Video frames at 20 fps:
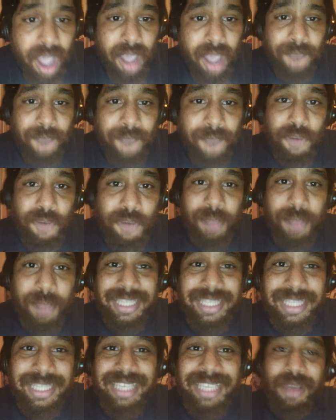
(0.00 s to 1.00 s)
Formerly
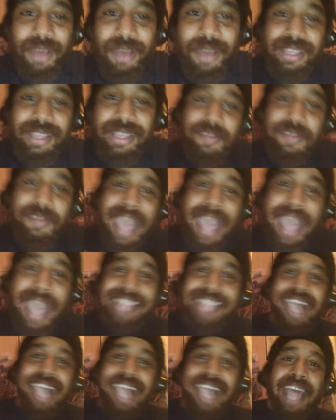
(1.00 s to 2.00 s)
known as Mac
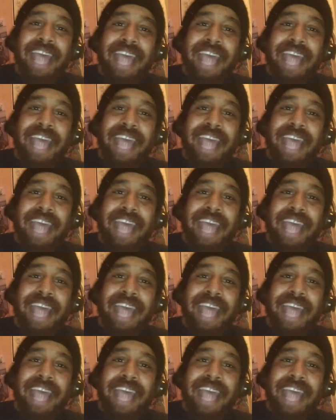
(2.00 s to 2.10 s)
Dot,